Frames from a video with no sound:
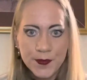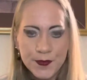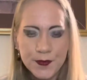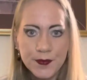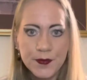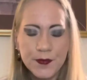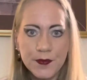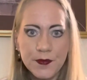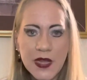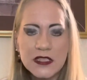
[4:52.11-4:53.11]

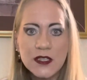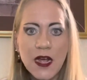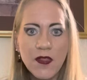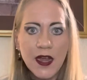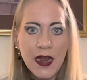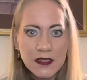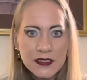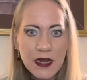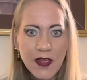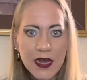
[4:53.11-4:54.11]
Mm-hmm. That's how they that's
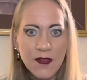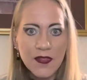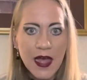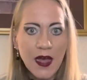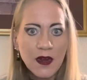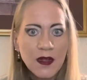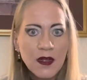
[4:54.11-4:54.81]
how they get that.